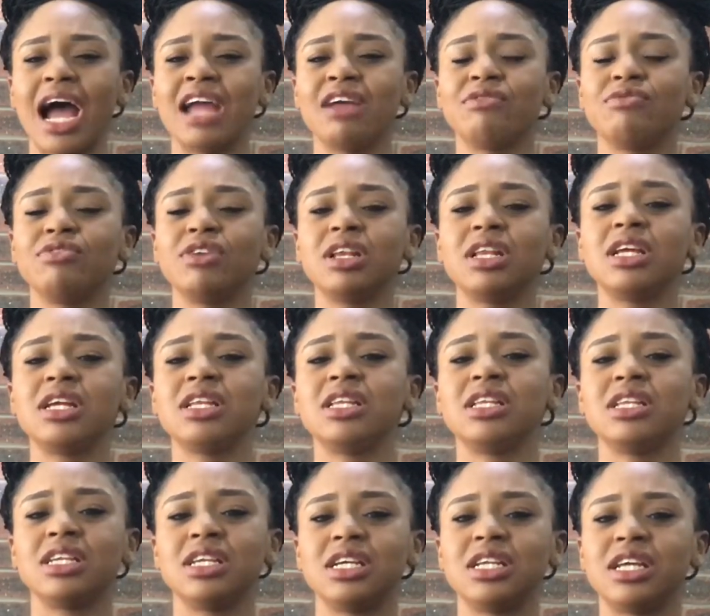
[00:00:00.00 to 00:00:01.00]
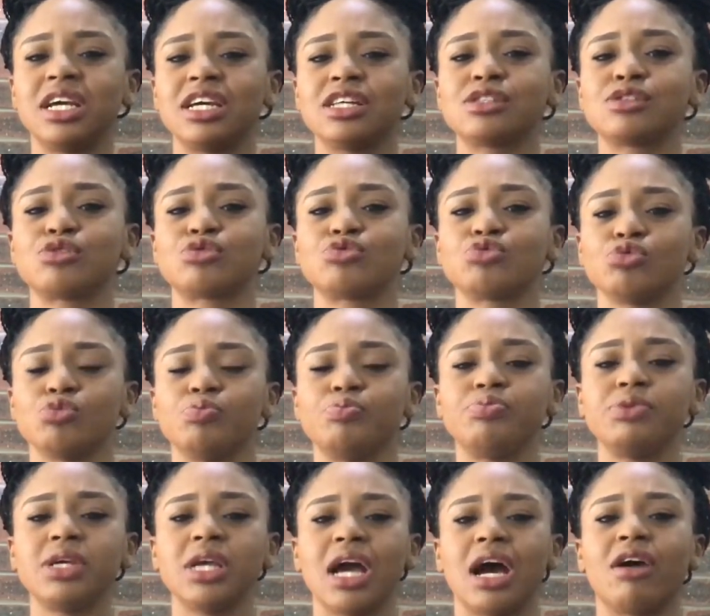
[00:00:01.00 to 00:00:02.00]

I really needed to be